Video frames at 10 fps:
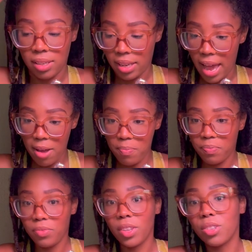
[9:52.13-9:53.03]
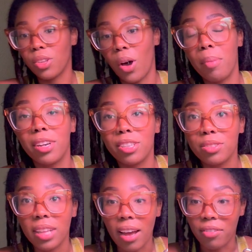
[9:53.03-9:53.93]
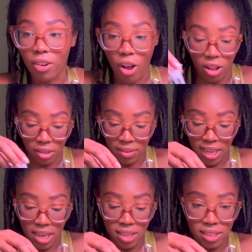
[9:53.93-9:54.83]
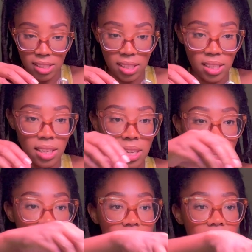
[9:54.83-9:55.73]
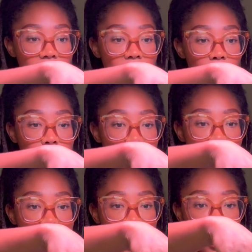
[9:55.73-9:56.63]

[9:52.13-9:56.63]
Okay, so I'm gonna do that for all of these, and I'll be back.